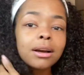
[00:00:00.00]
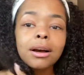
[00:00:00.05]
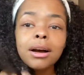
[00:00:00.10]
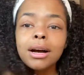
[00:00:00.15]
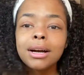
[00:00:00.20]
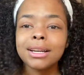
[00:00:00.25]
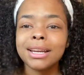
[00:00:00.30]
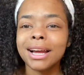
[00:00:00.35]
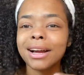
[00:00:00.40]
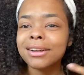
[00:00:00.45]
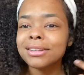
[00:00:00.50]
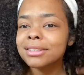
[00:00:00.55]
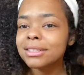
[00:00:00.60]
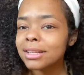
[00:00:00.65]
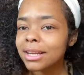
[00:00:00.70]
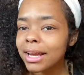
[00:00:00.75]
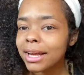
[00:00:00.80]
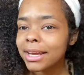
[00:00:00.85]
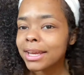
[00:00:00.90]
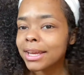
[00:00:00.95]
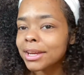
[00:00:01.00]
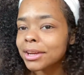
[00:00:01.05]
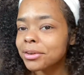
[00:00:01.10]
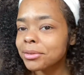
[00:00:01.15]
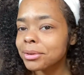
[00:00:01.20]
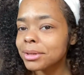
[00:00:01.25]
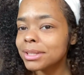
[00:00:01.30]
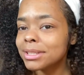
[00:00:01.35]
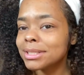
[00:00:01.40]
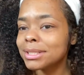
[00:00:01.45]
on how to like
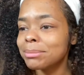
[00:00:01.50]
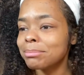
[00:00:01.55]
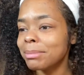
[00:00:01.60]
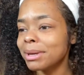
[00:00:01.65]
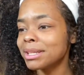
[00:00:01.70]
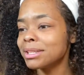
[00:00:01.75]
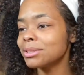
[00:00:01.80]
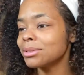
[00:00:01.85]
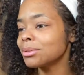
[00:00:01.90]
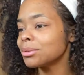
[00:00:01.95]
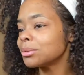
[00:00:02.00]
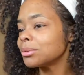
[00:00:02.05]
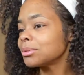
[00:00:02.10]
increase mental